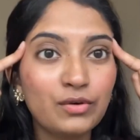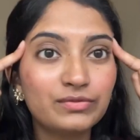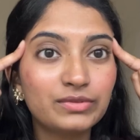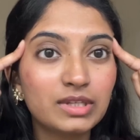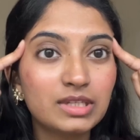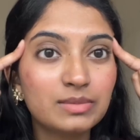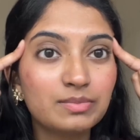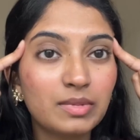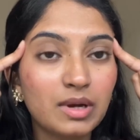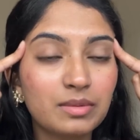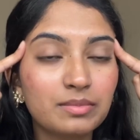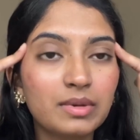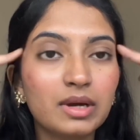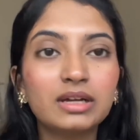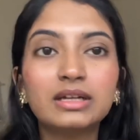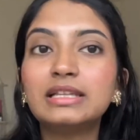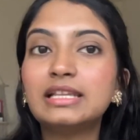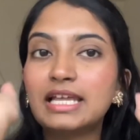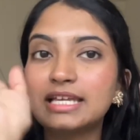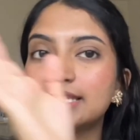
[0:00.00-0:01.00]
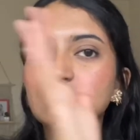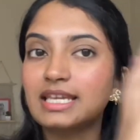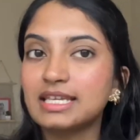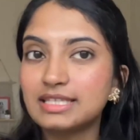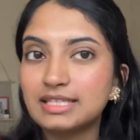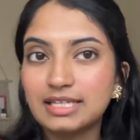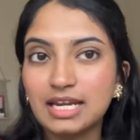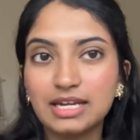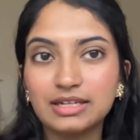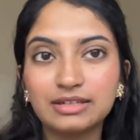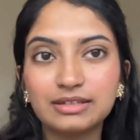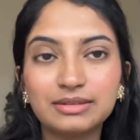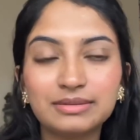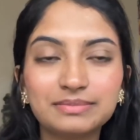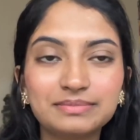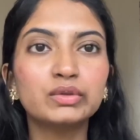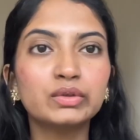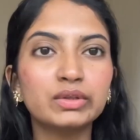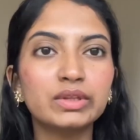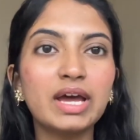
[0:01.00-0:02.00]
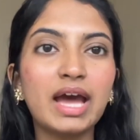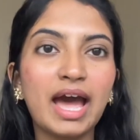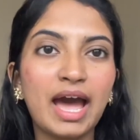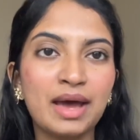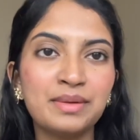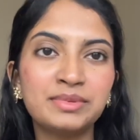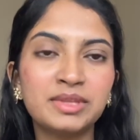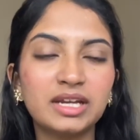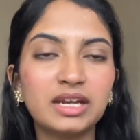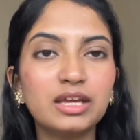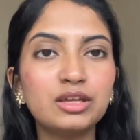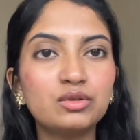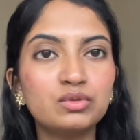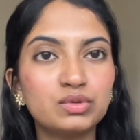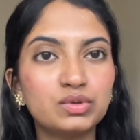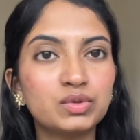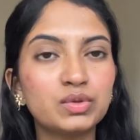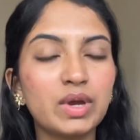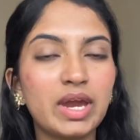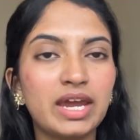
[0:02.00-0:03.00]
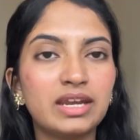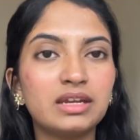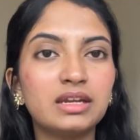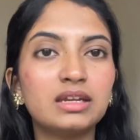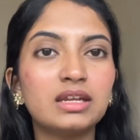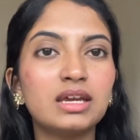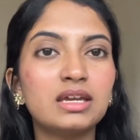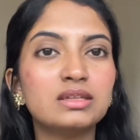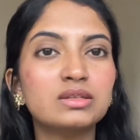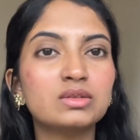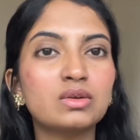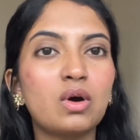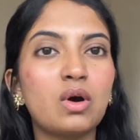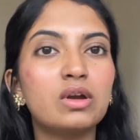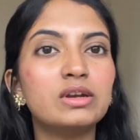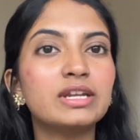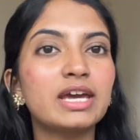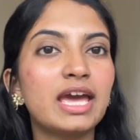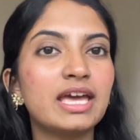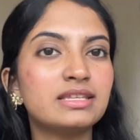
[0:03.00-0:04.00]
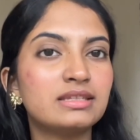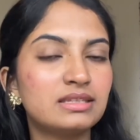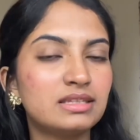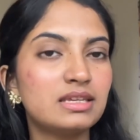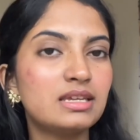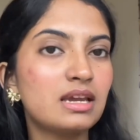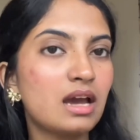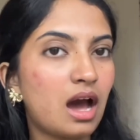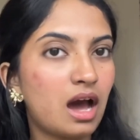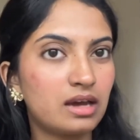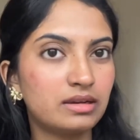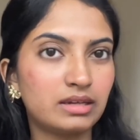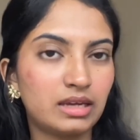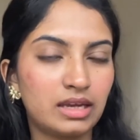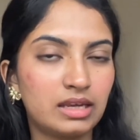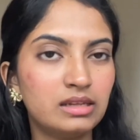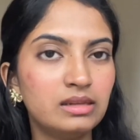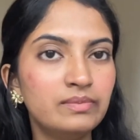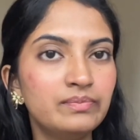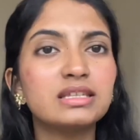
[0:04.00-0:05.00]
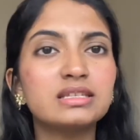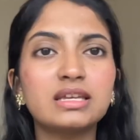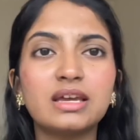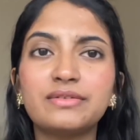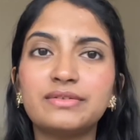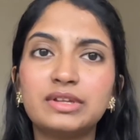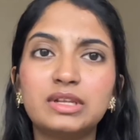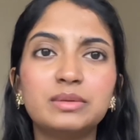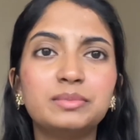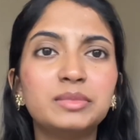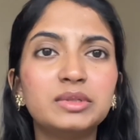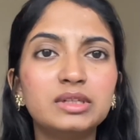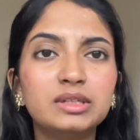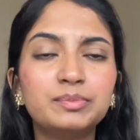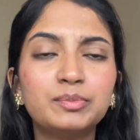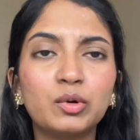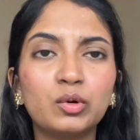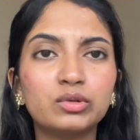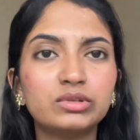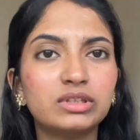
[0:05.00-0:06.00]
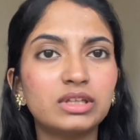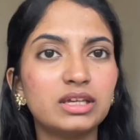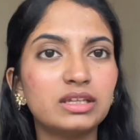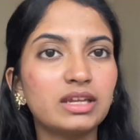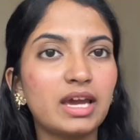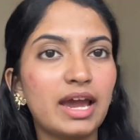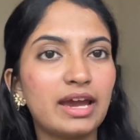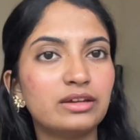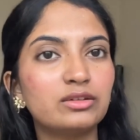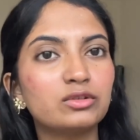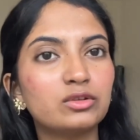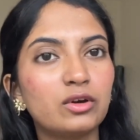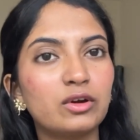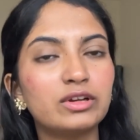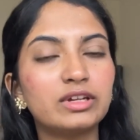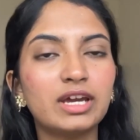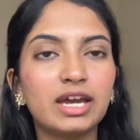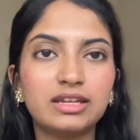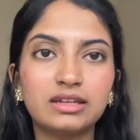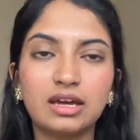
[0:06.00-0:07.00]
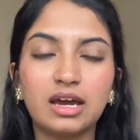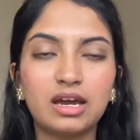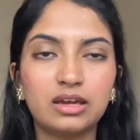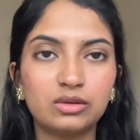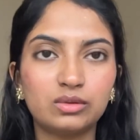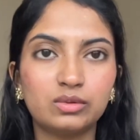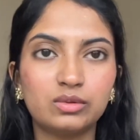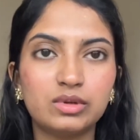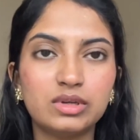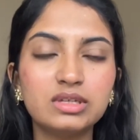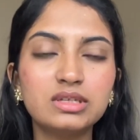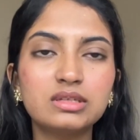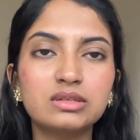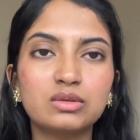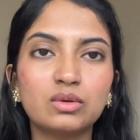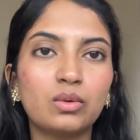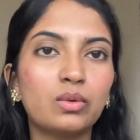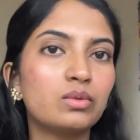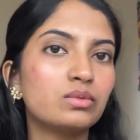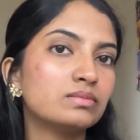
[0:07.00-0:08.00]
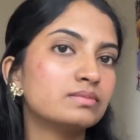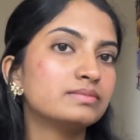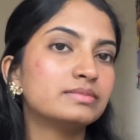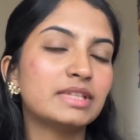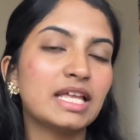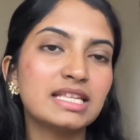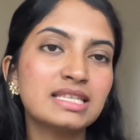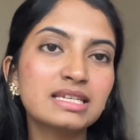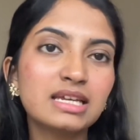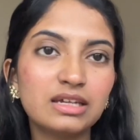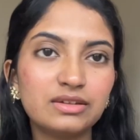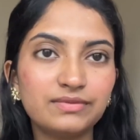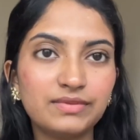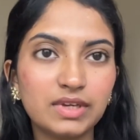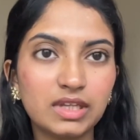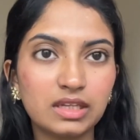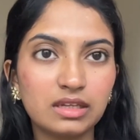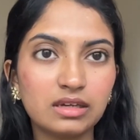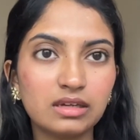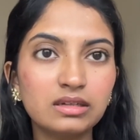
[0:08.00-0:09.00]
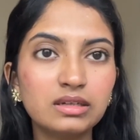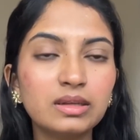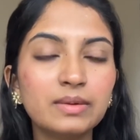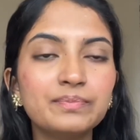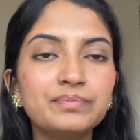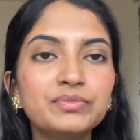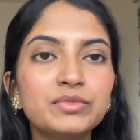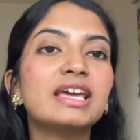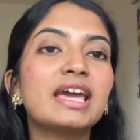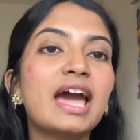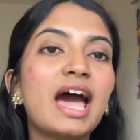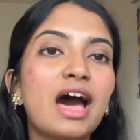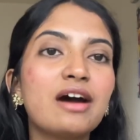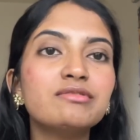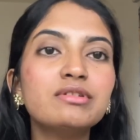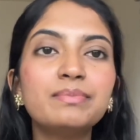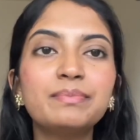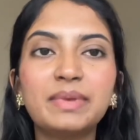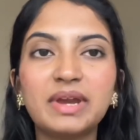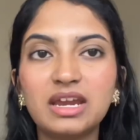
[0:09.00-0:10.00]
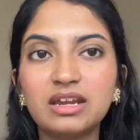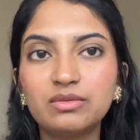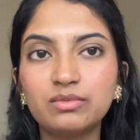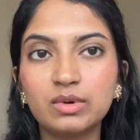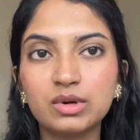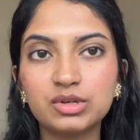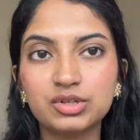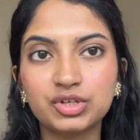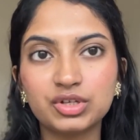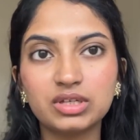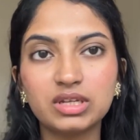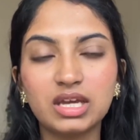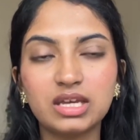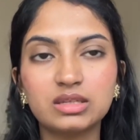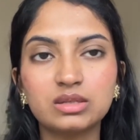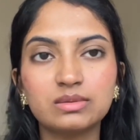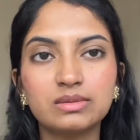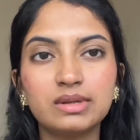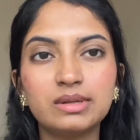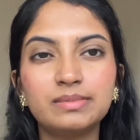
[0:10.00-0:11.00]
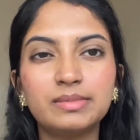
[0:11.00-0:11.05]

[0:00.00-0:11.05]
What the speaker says: of this bug, let's get started. So the app that I use to edit is called SCRL. It's available both in Android and iOS, so that's convenient. They have a paid version as well,